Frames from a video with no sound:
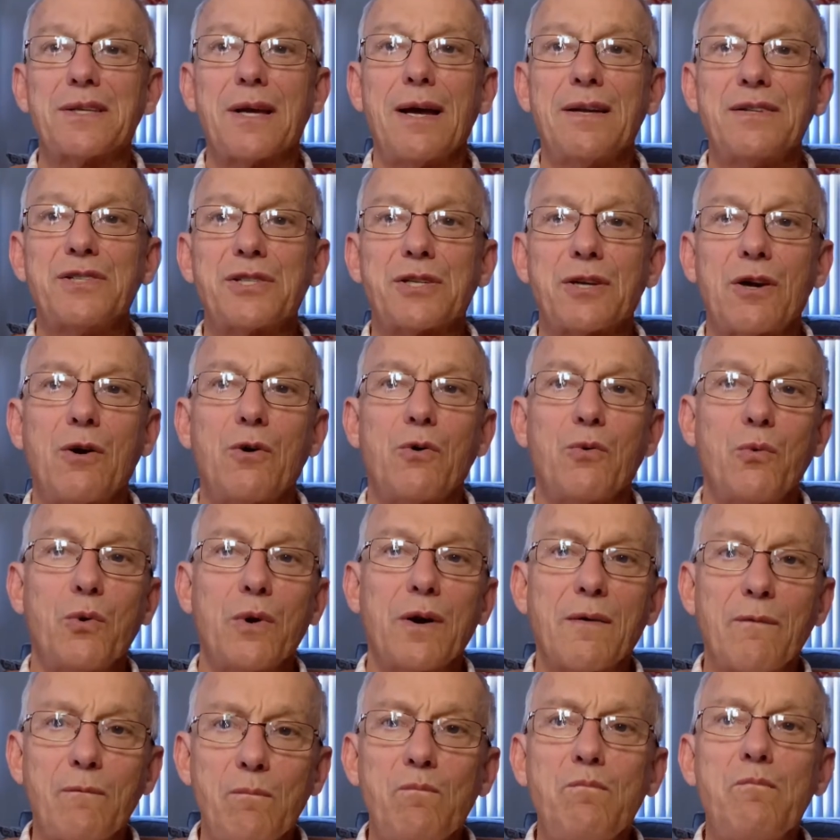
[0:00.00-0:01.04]
And so
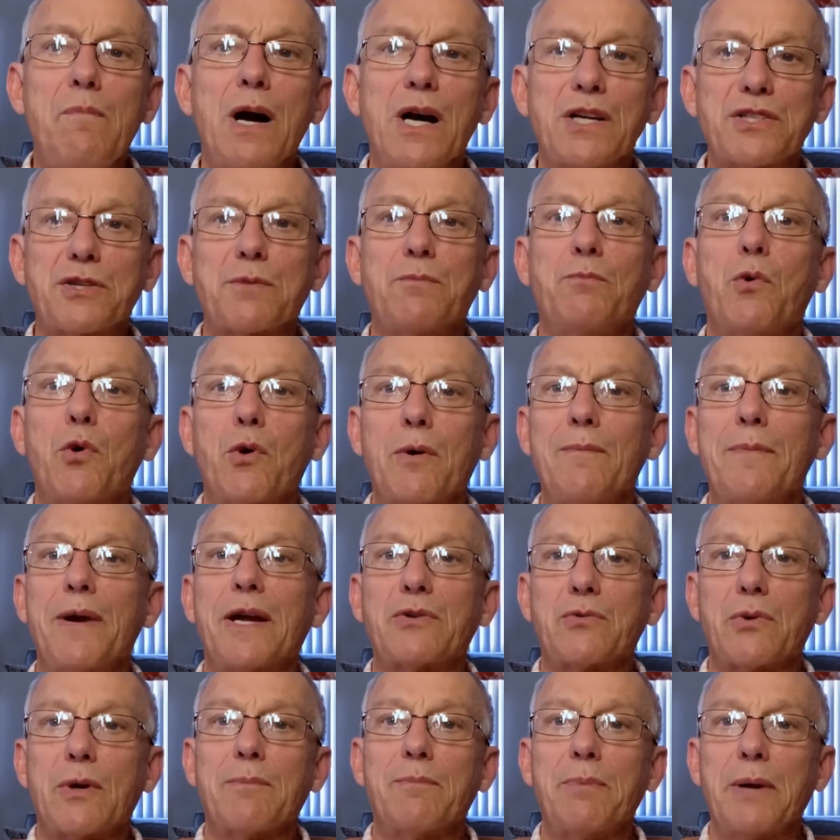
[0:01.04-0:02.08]
we're much more
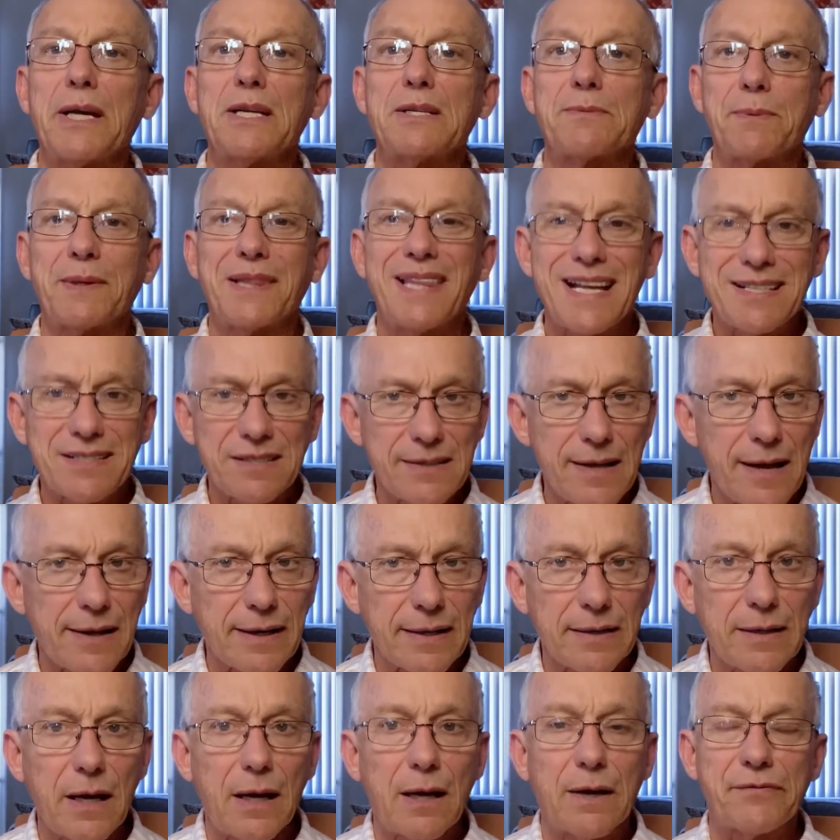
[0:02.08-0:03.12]
metric based, but that's not
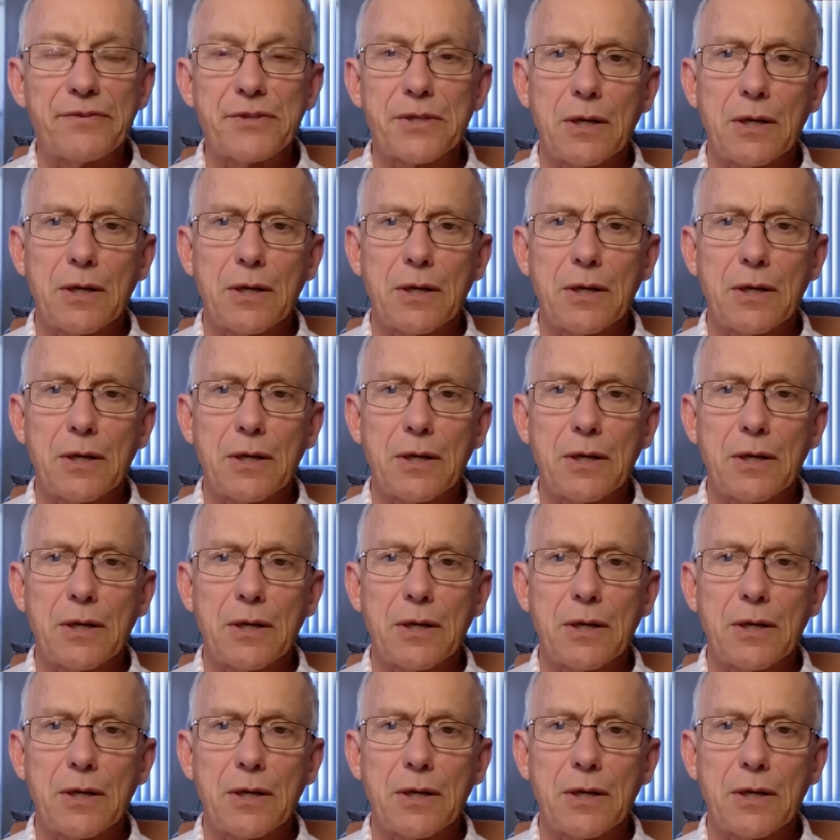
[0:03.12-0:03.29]
enough.